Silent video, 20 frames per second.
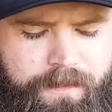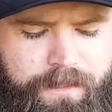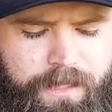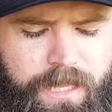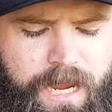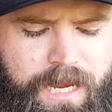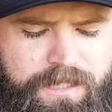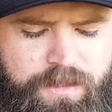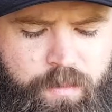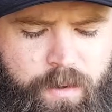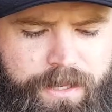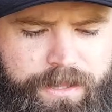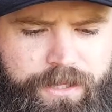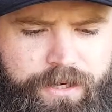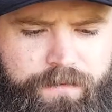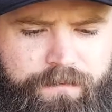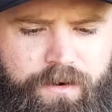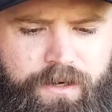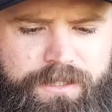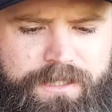The last one
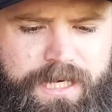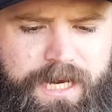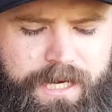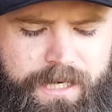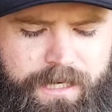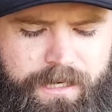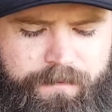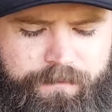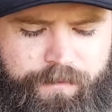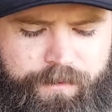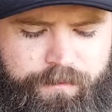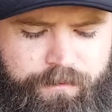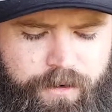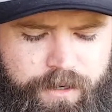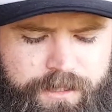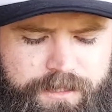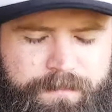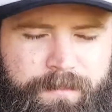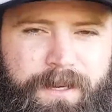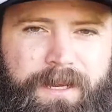that I've got down here for the
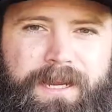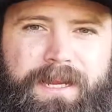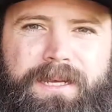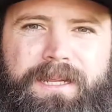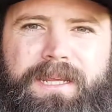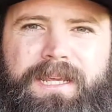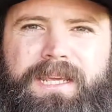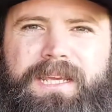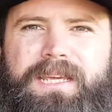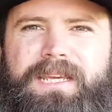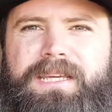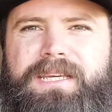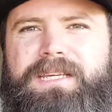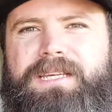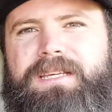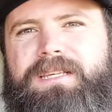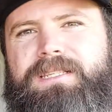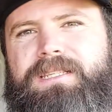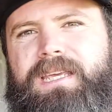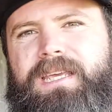raised bed
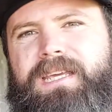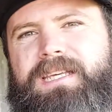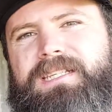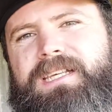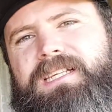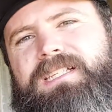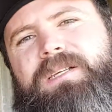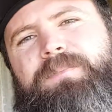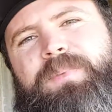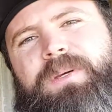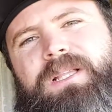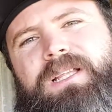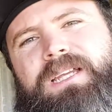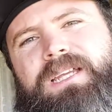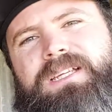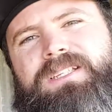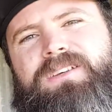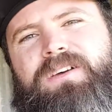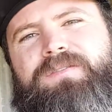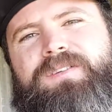is
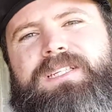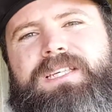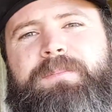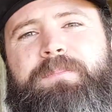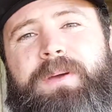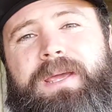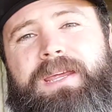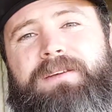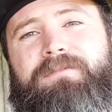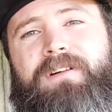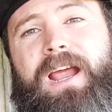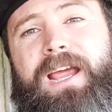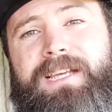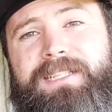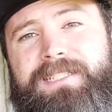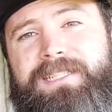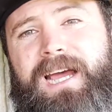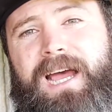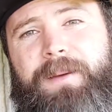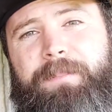accessibility. So obviously being
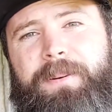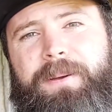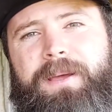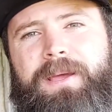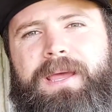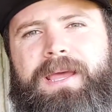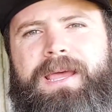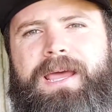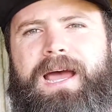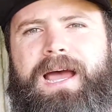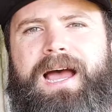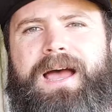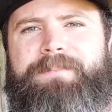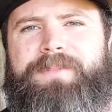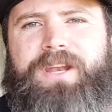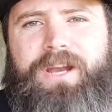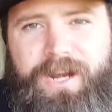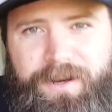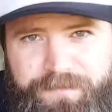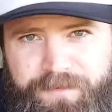raised up,
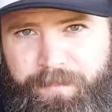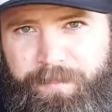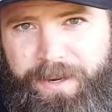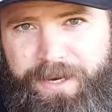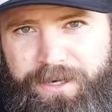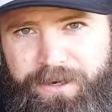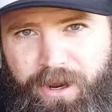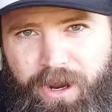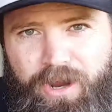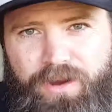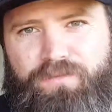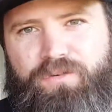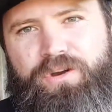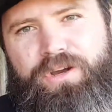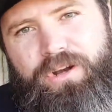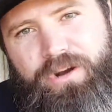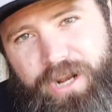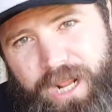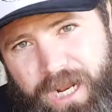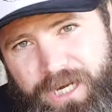you don't have to bend over,
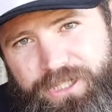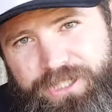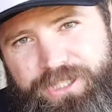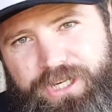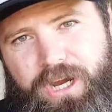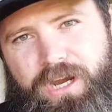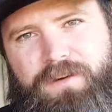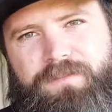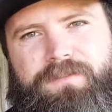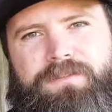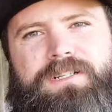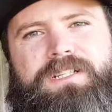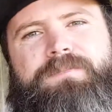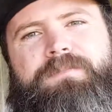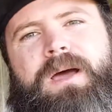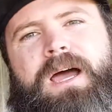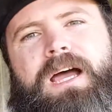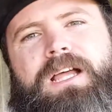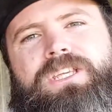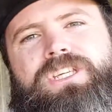or you're not hunched over
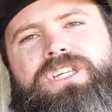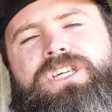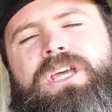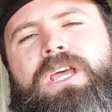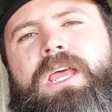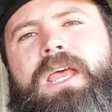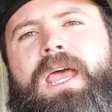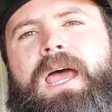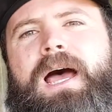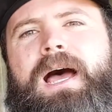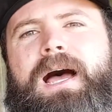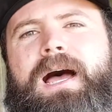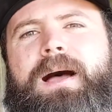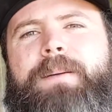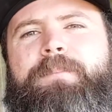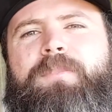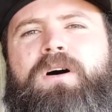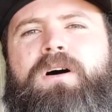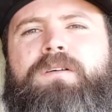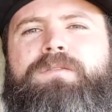as much.
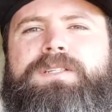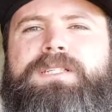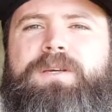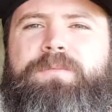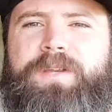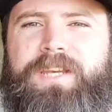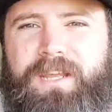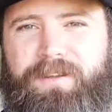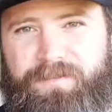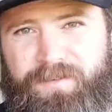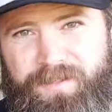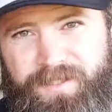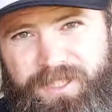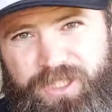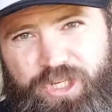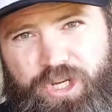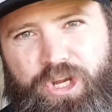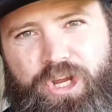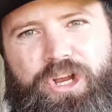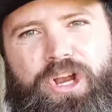Obviously whenever
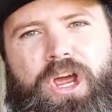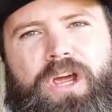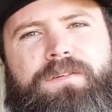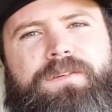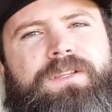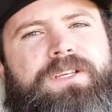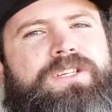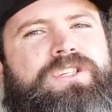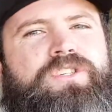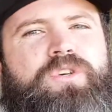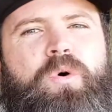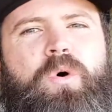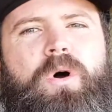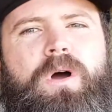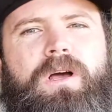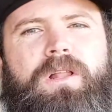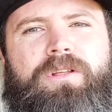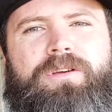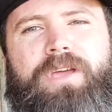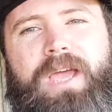you turn over the
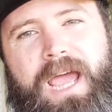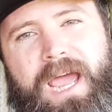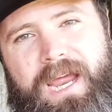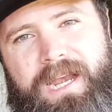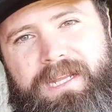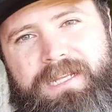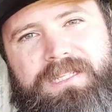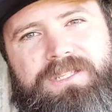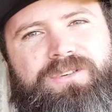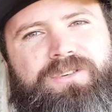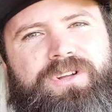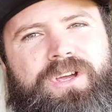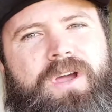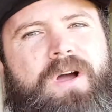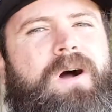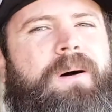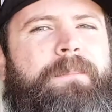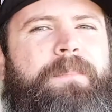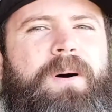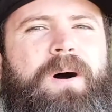soil or you're adding sort of
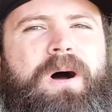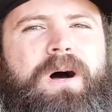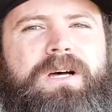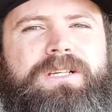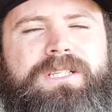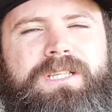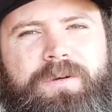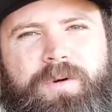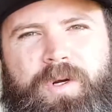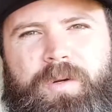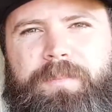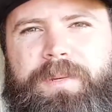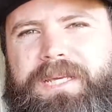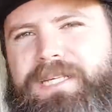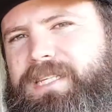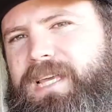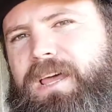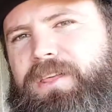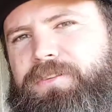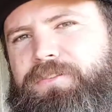compost and you want to
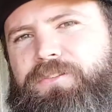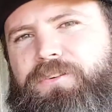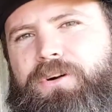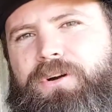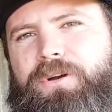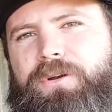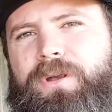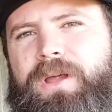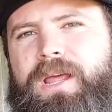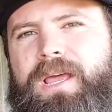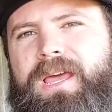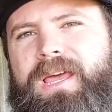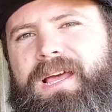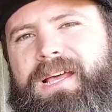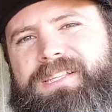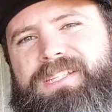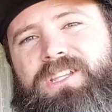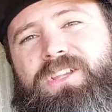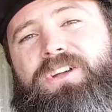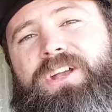mix that through,
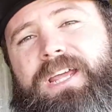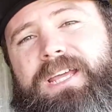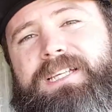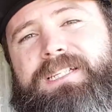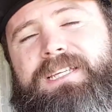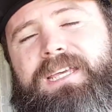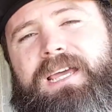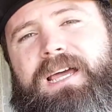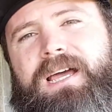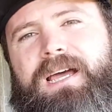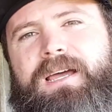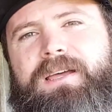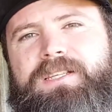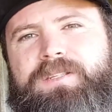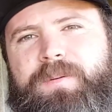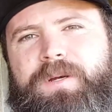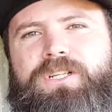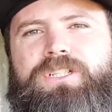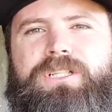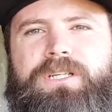it's a lot easier,
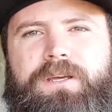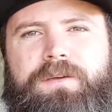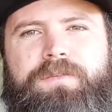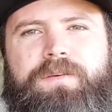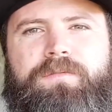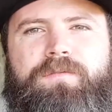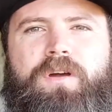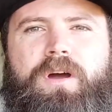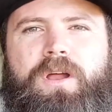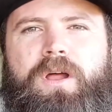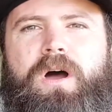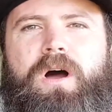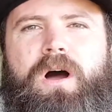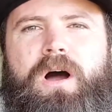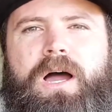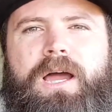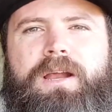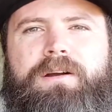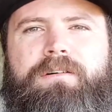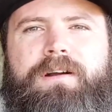especially if you've got
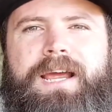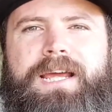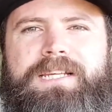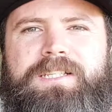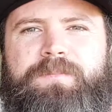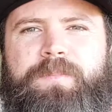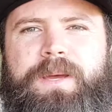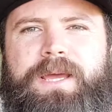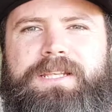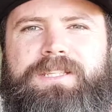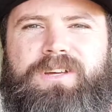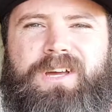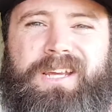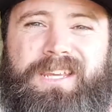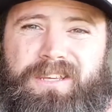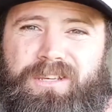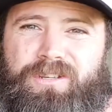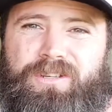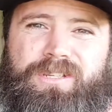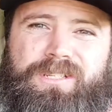higher raised beds
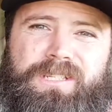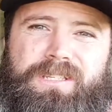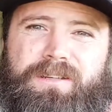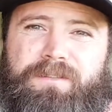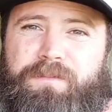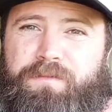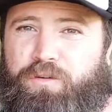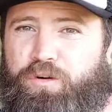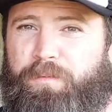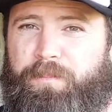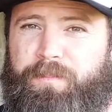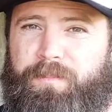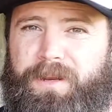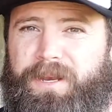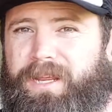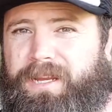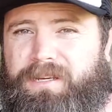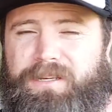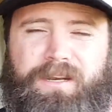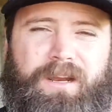like you use in the fruit,
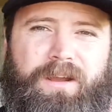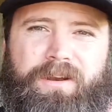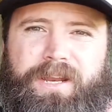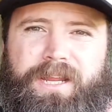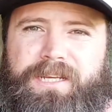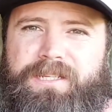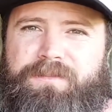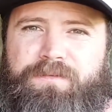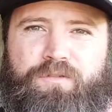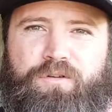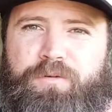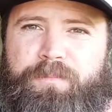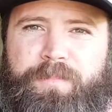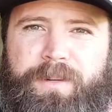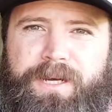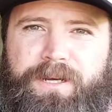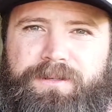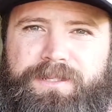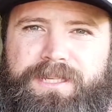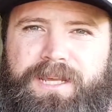next
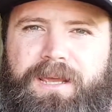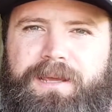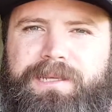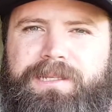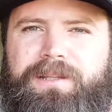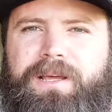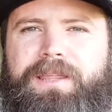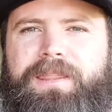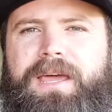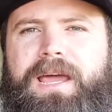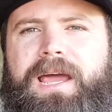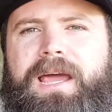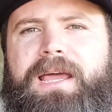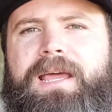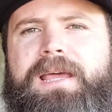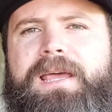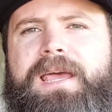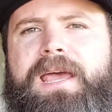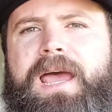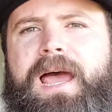fruit bin or something like
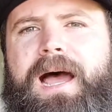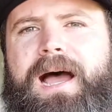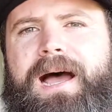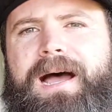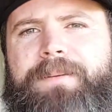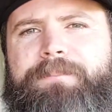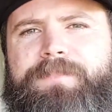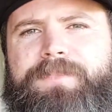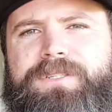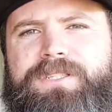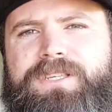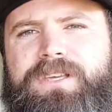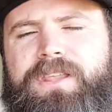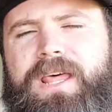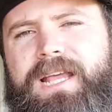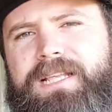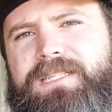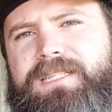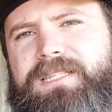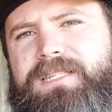that.
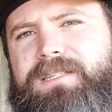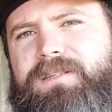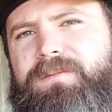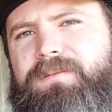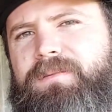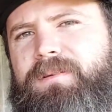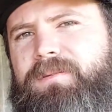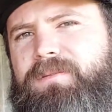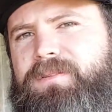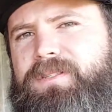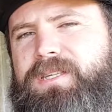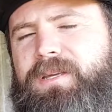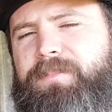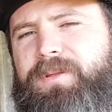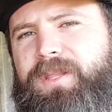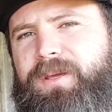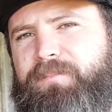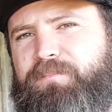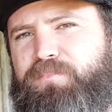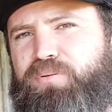So that's
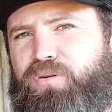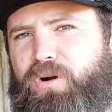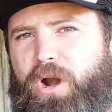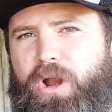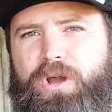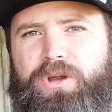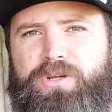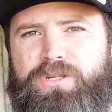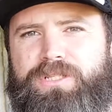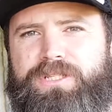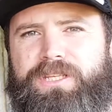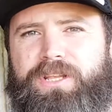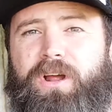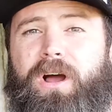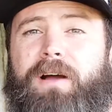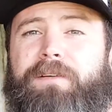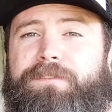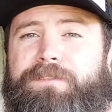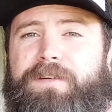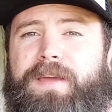some of the pros that
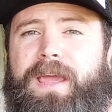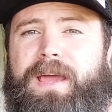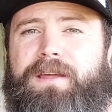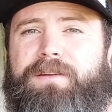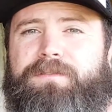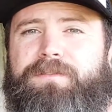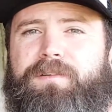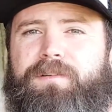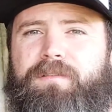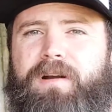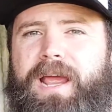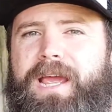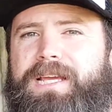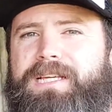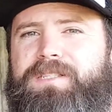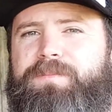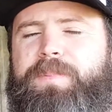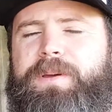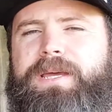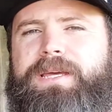I've found for
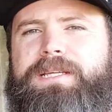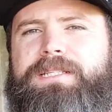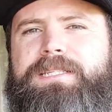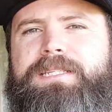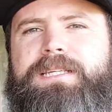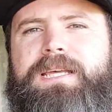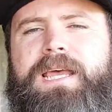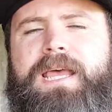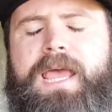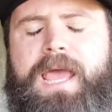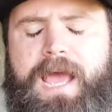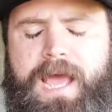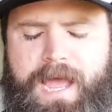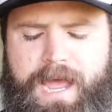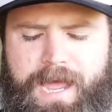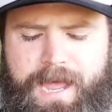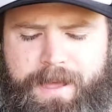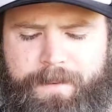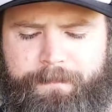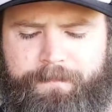raised beds.
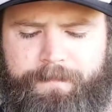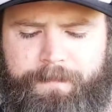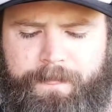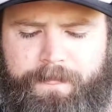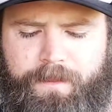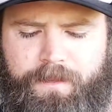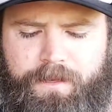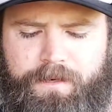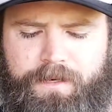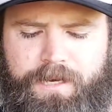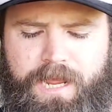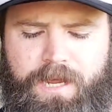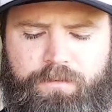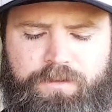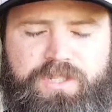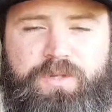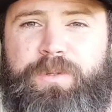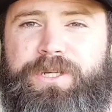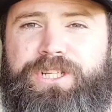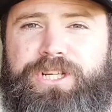Now
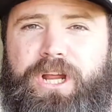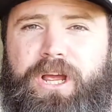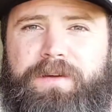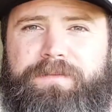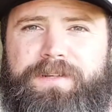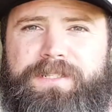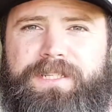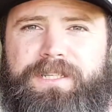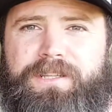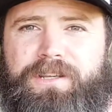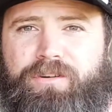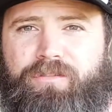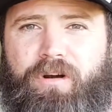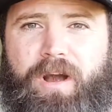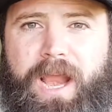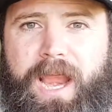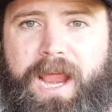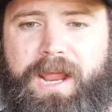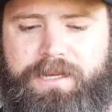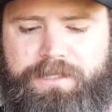we'll switch it over to the
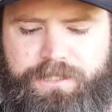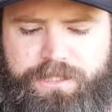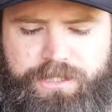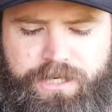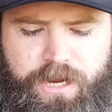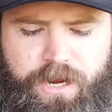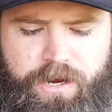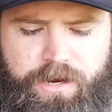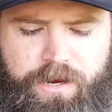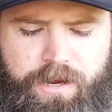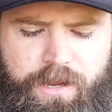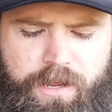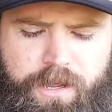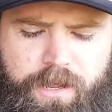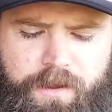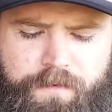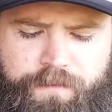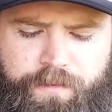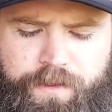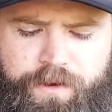ground. So
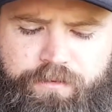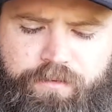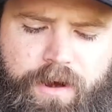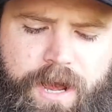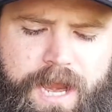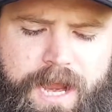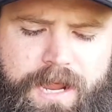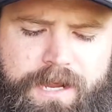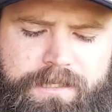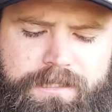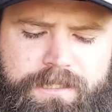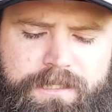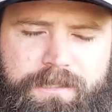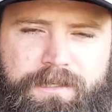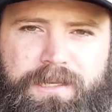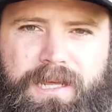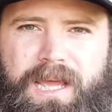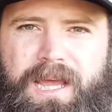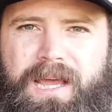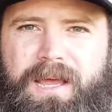for the
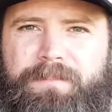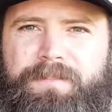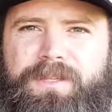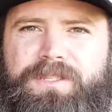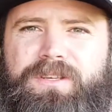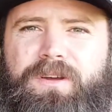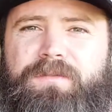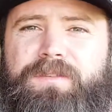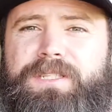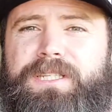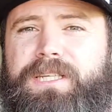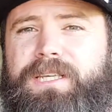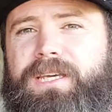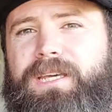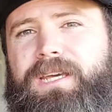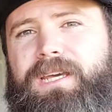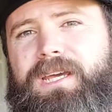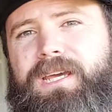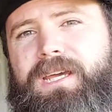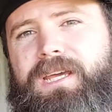ground, there's
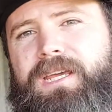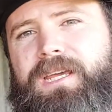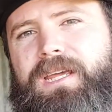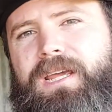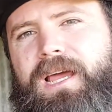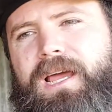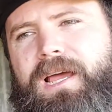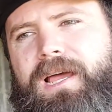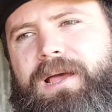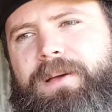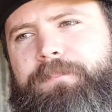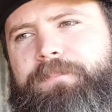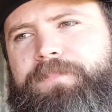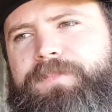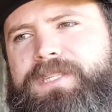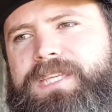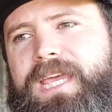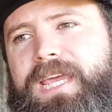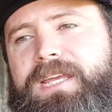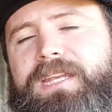obviously
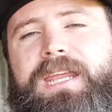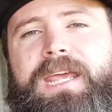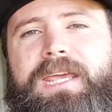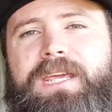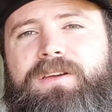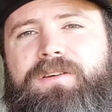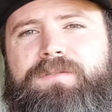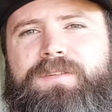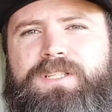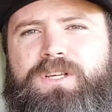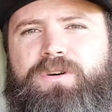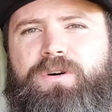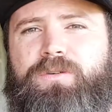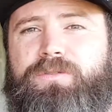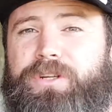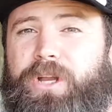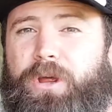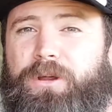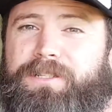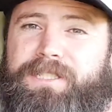a technique it's
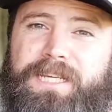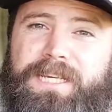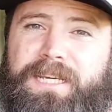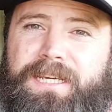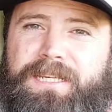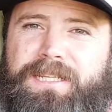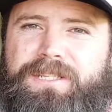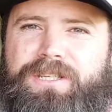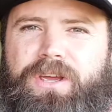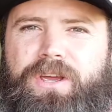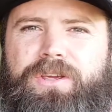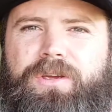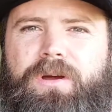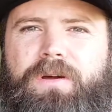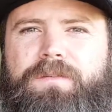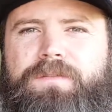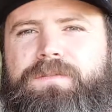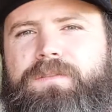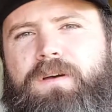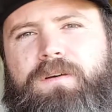called no dig. So
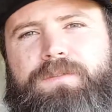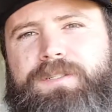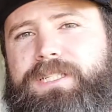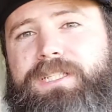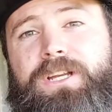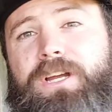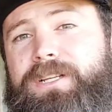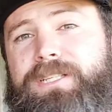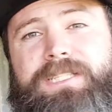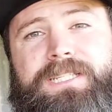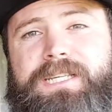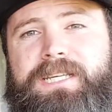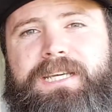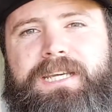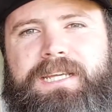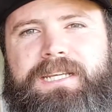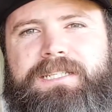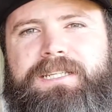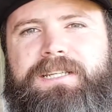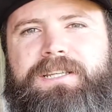you obviously don't
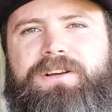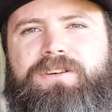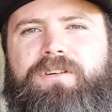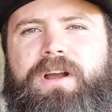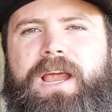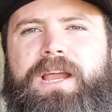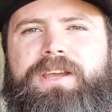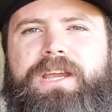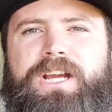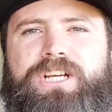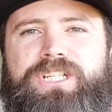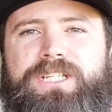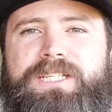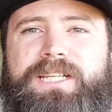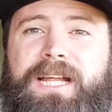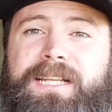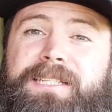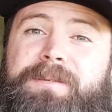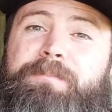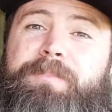dig into the ground, you actually
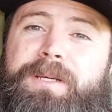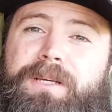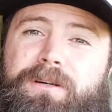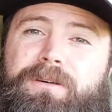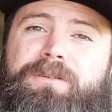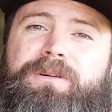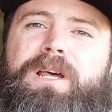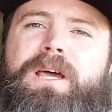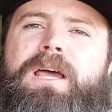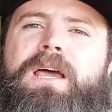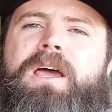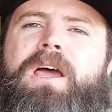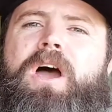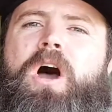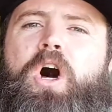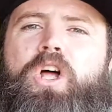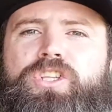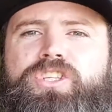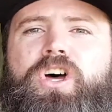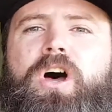start to build
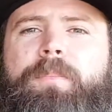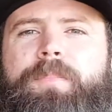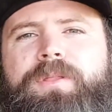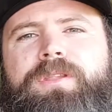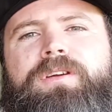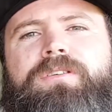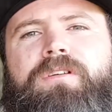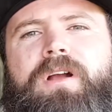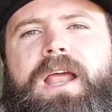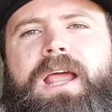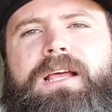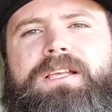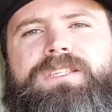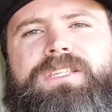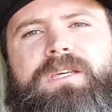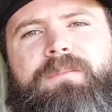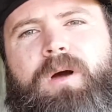on top of the ground.